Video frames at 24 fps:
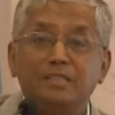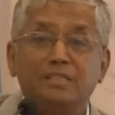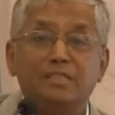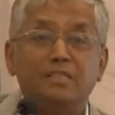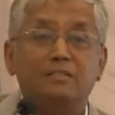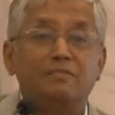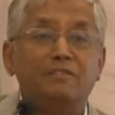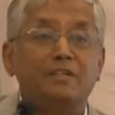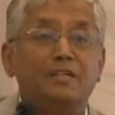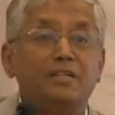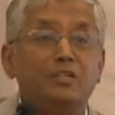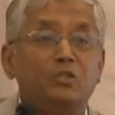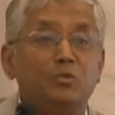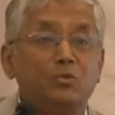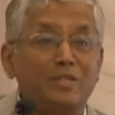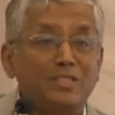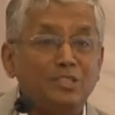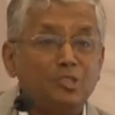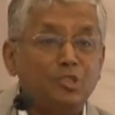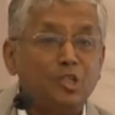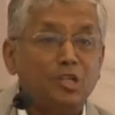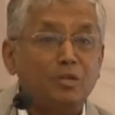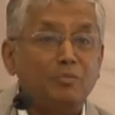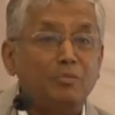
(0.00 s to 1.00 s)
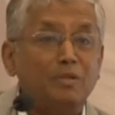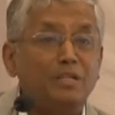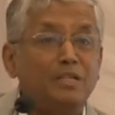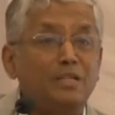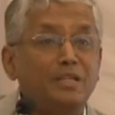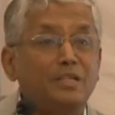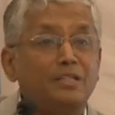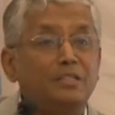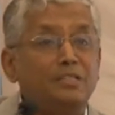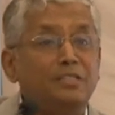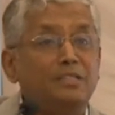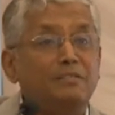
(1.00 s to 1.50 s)
she went to West
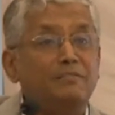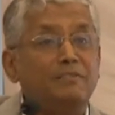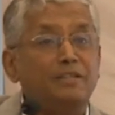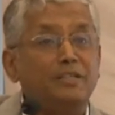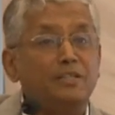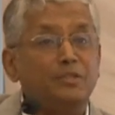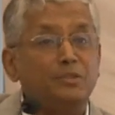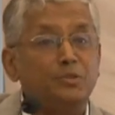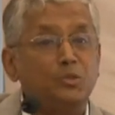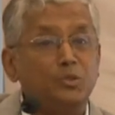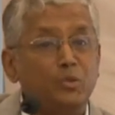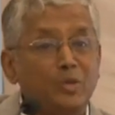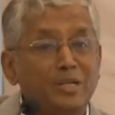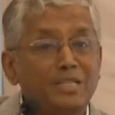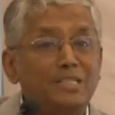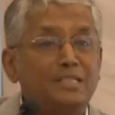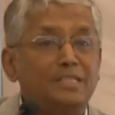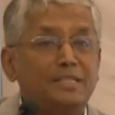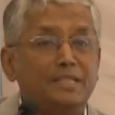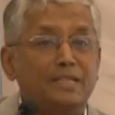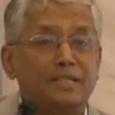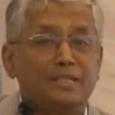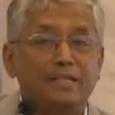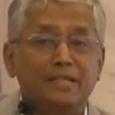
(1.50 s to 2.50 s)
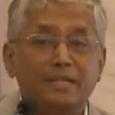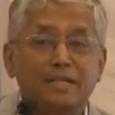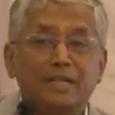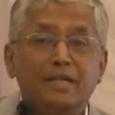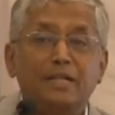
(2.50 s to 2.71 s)
Germany, and she went to USA